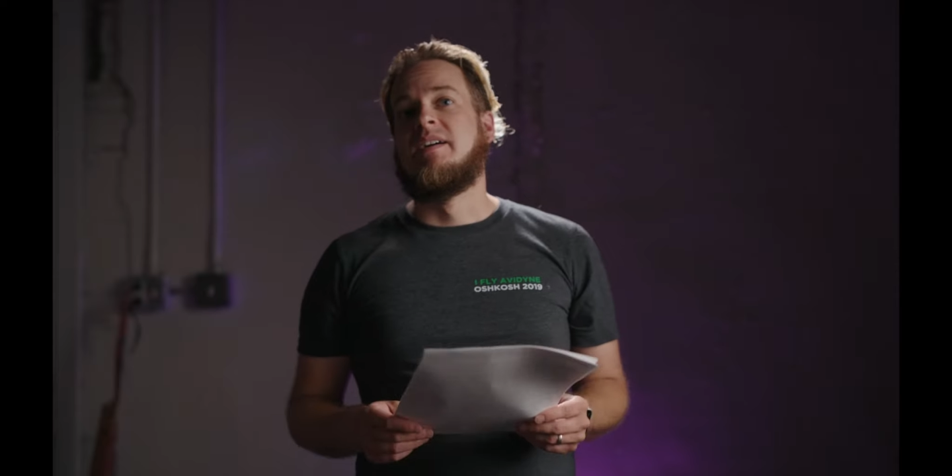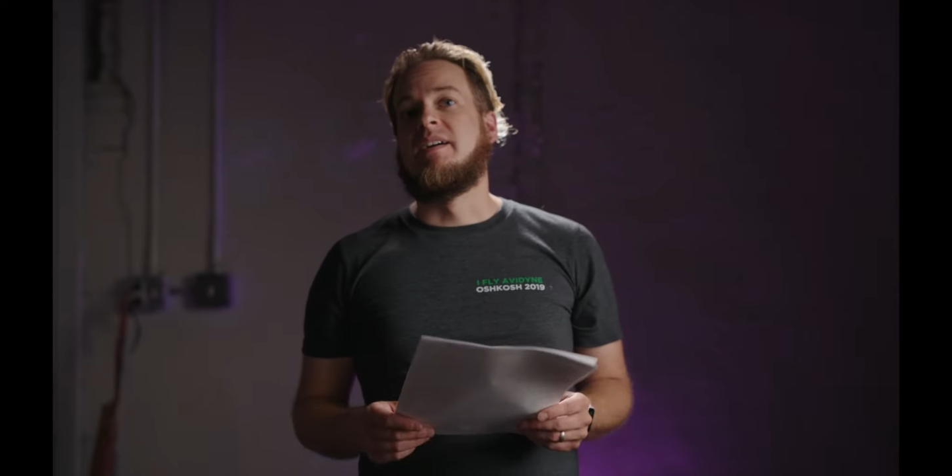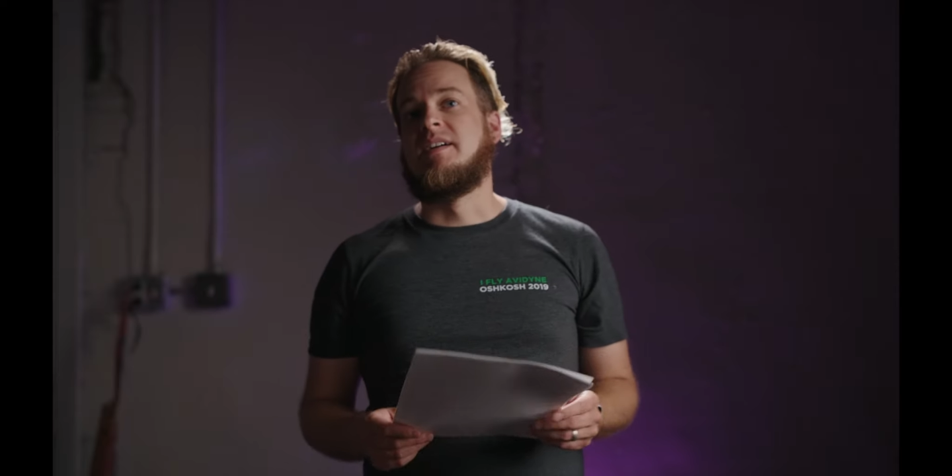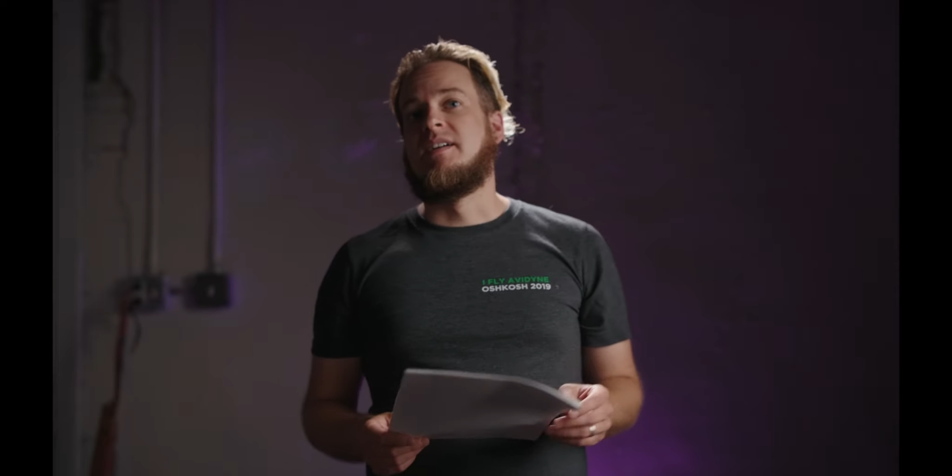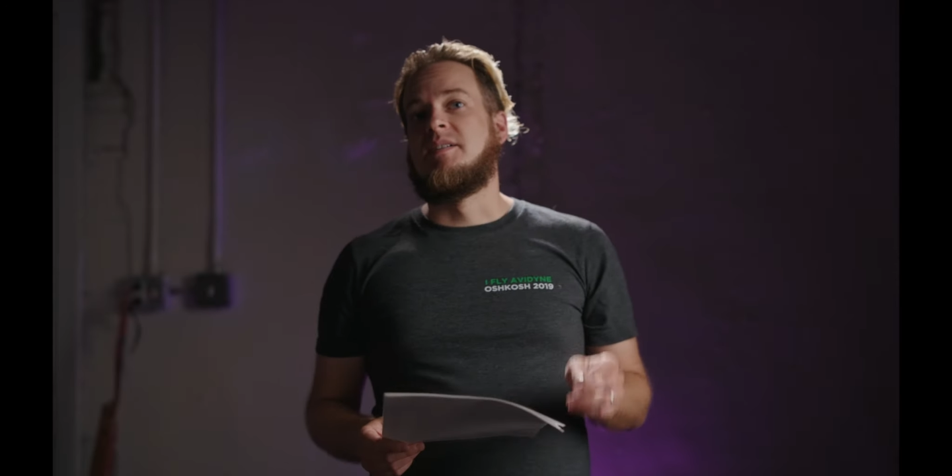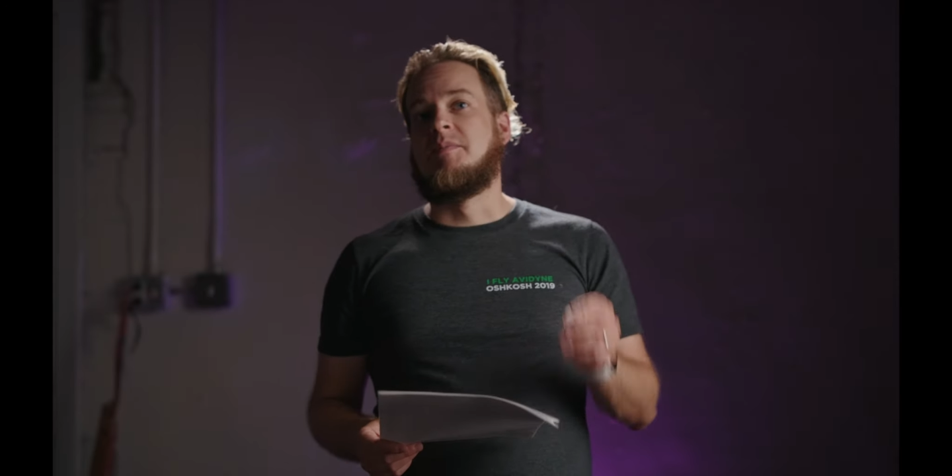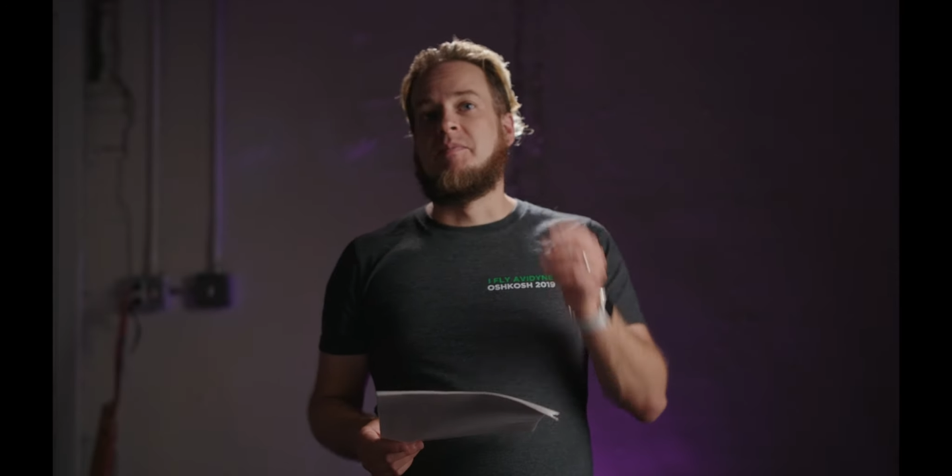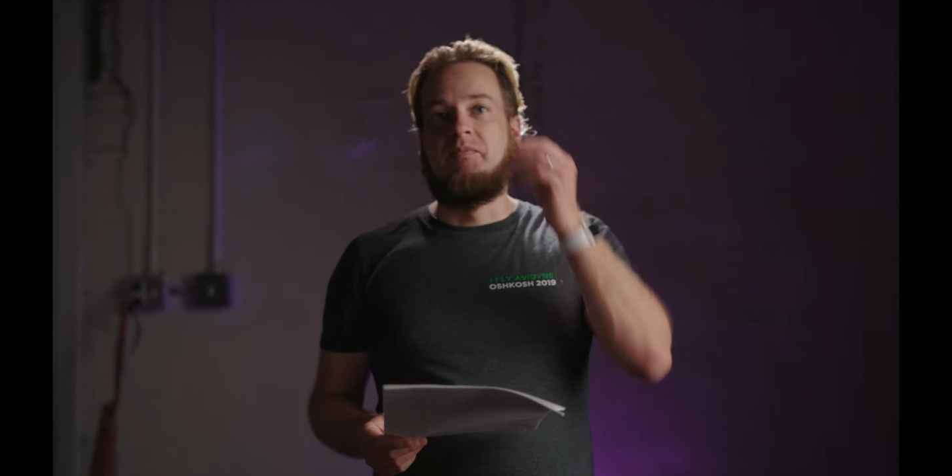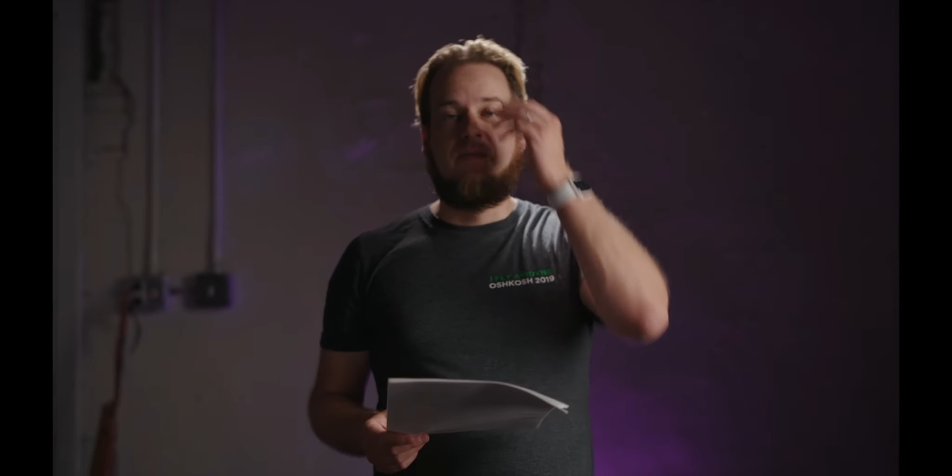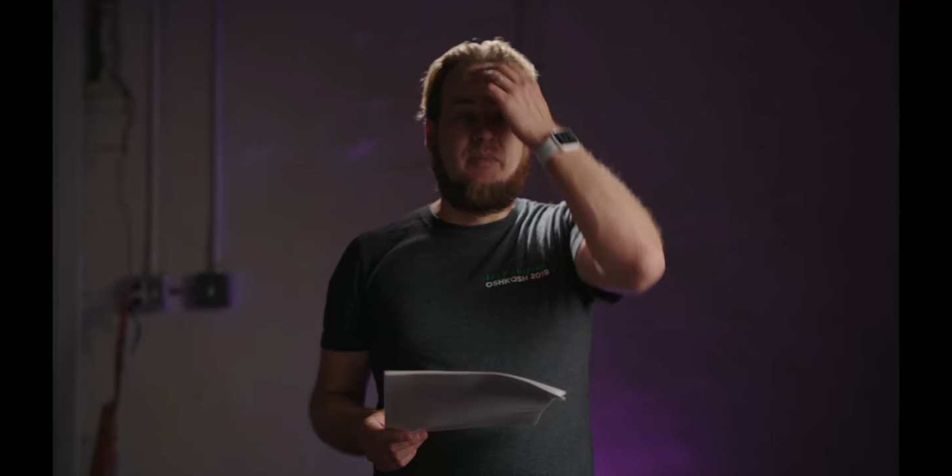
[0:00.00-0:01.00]

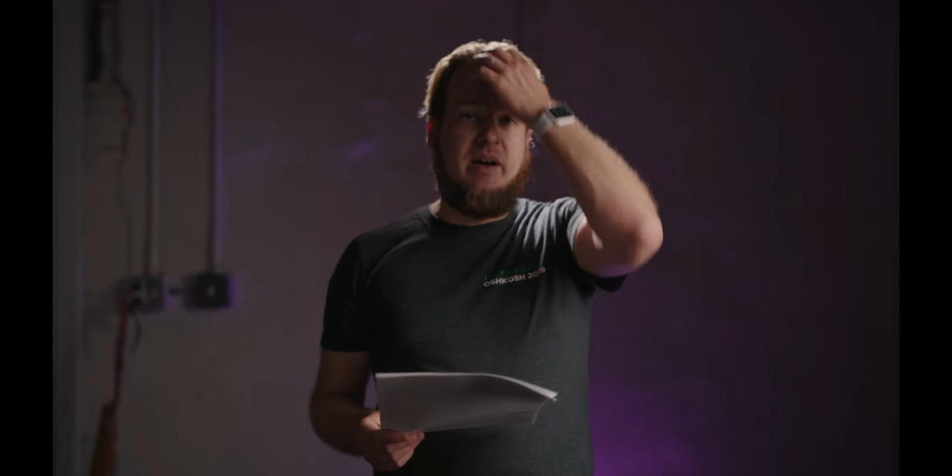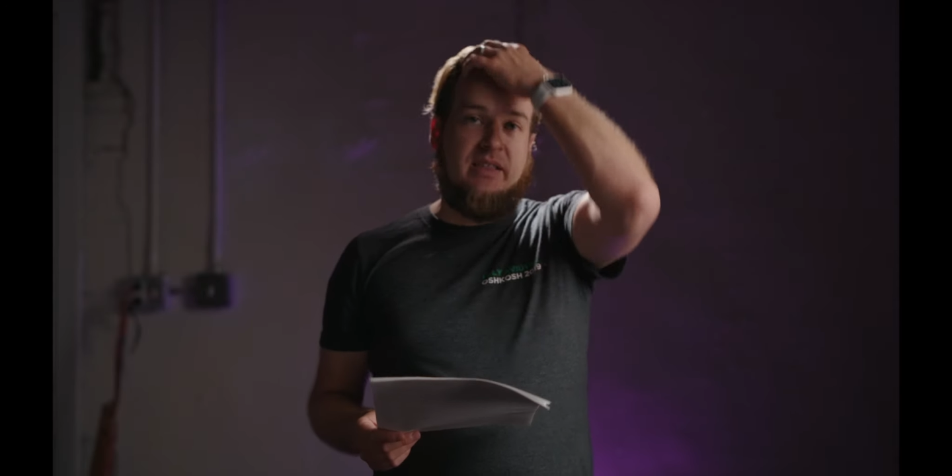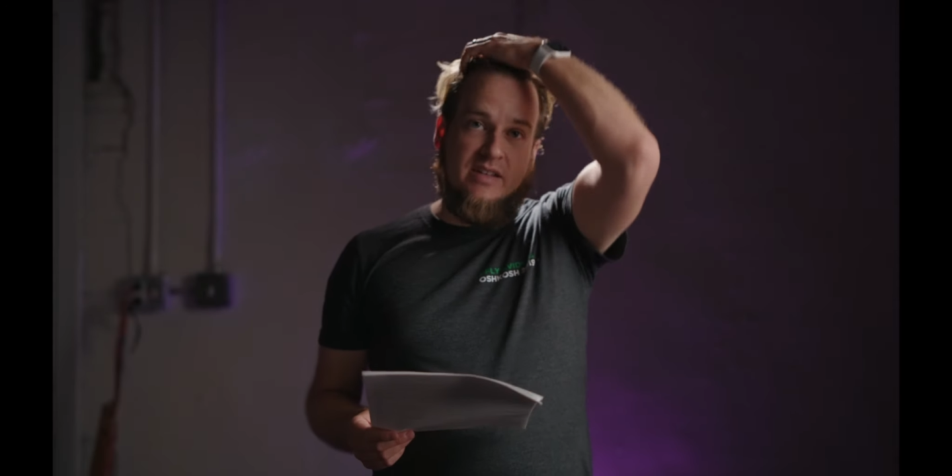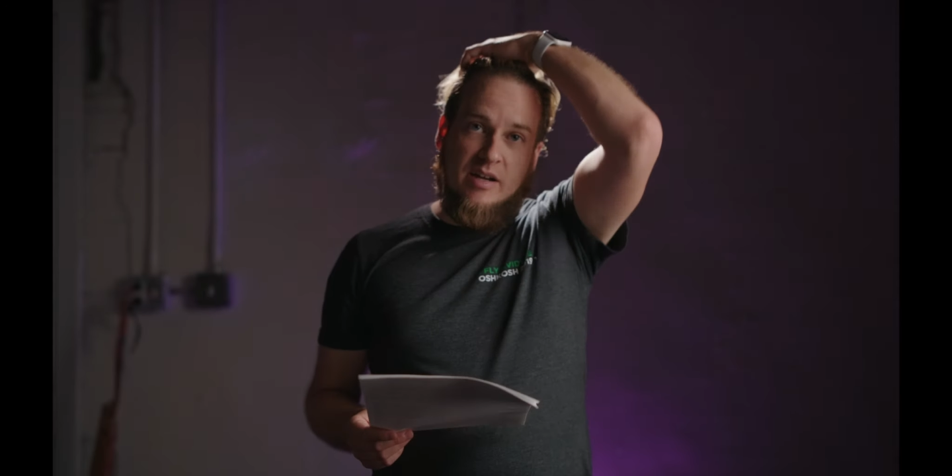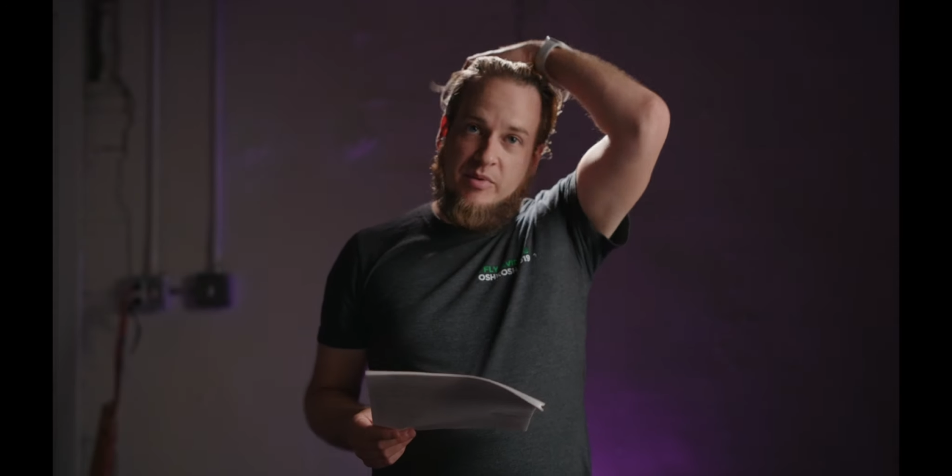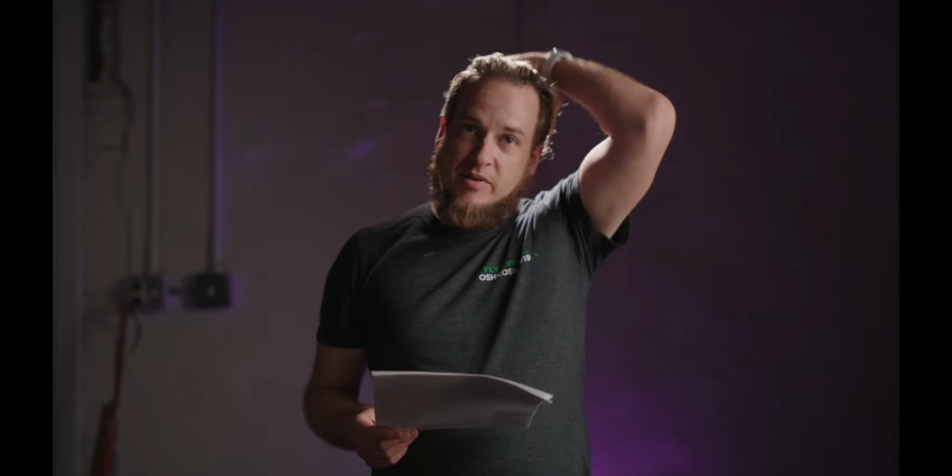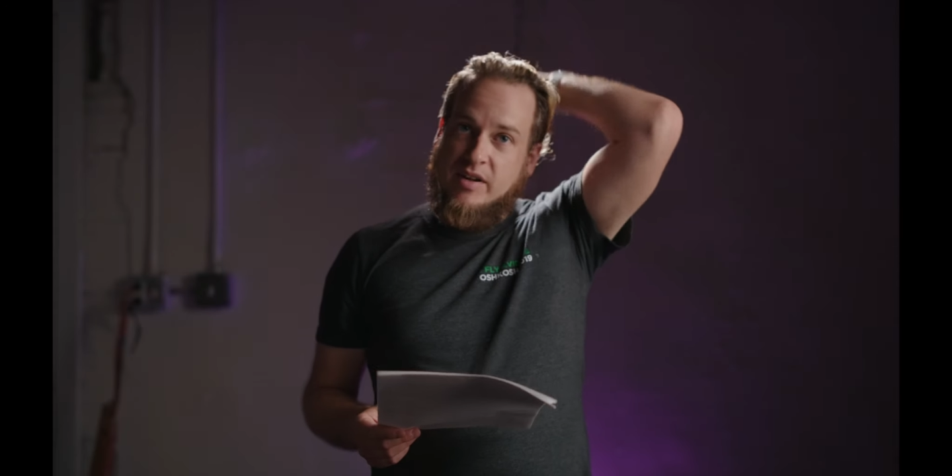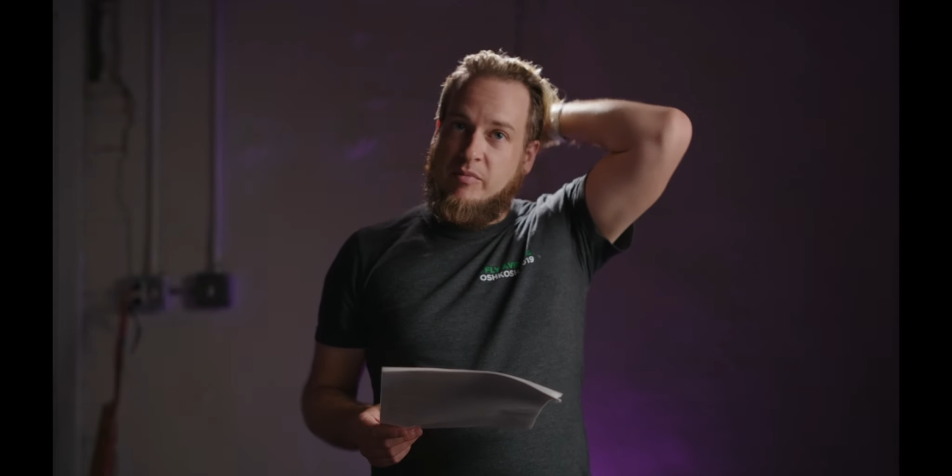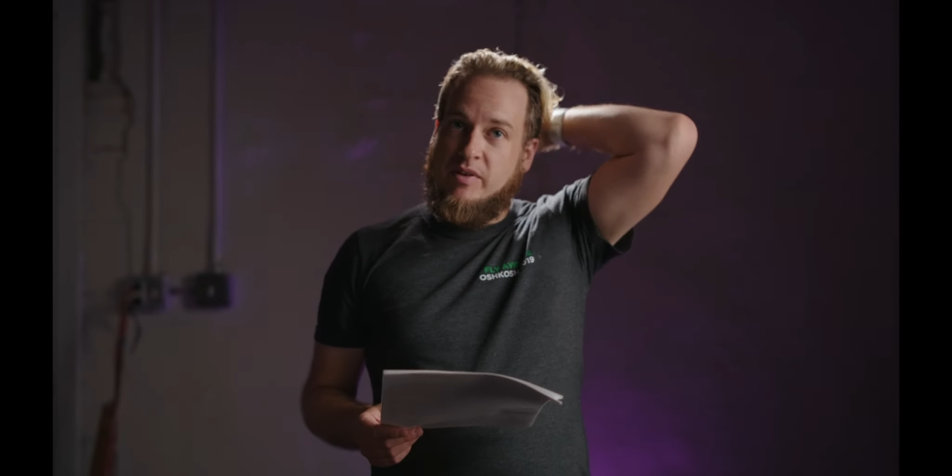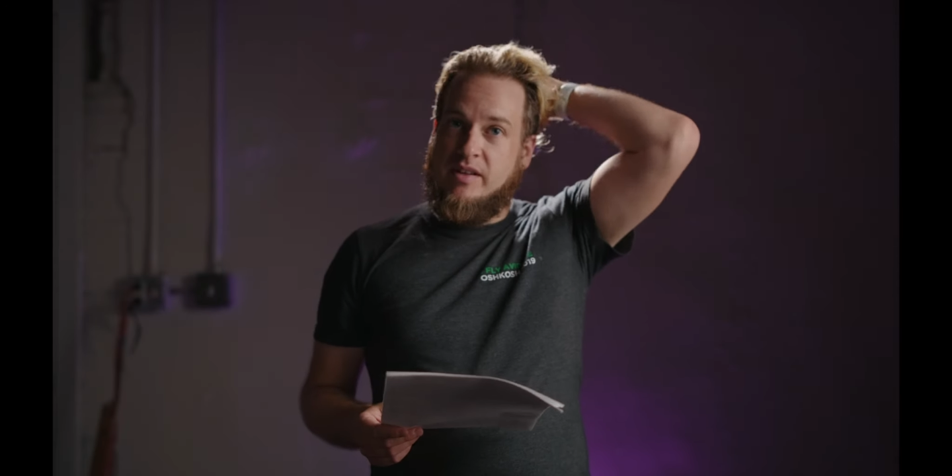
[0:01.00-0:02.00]
um, by the time you're
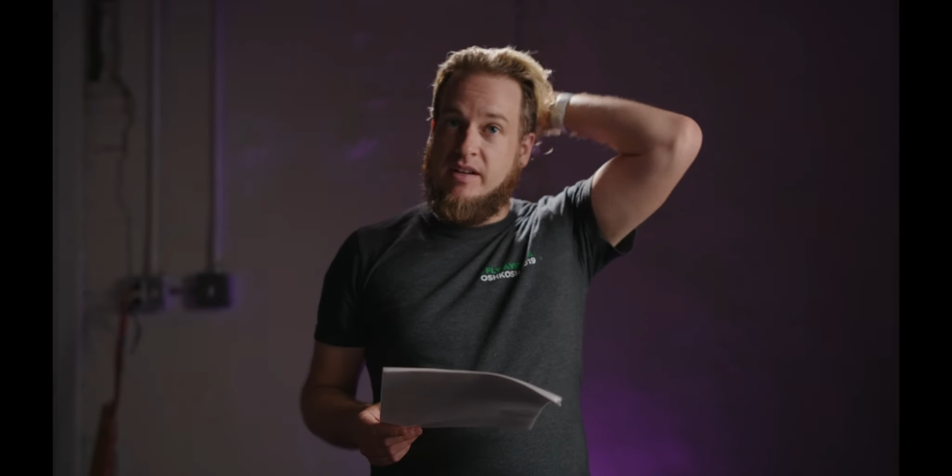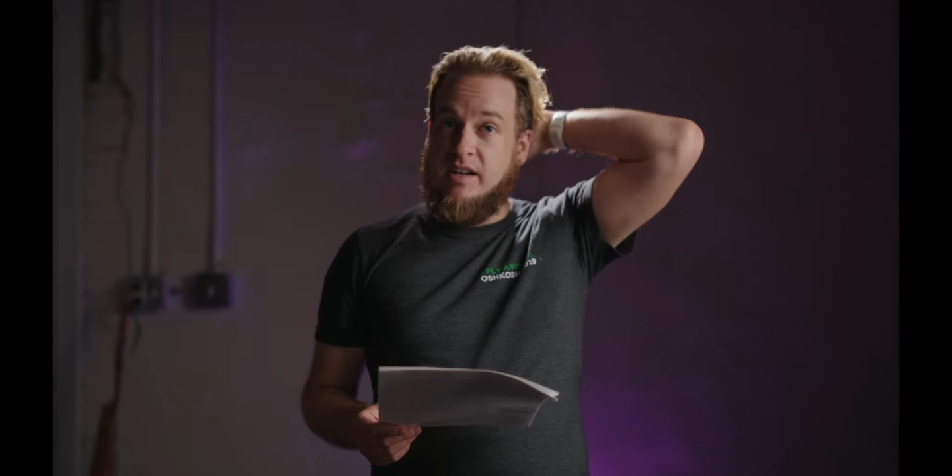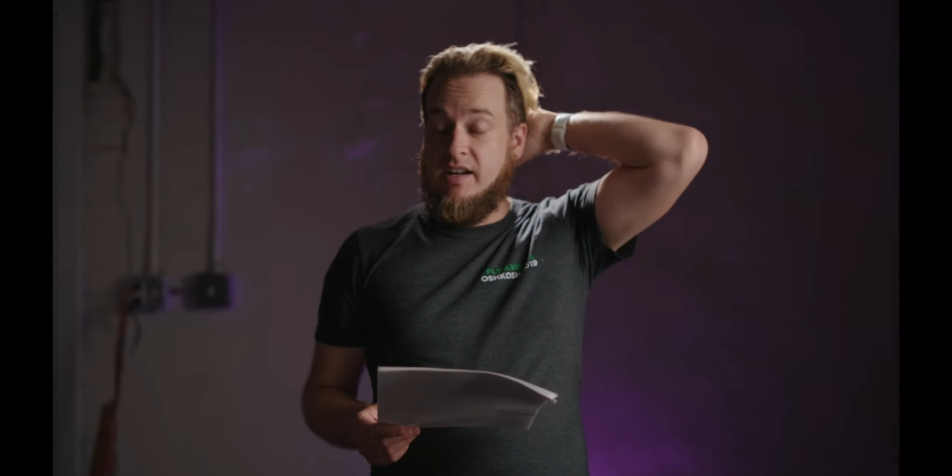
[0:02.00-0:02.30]
done with it.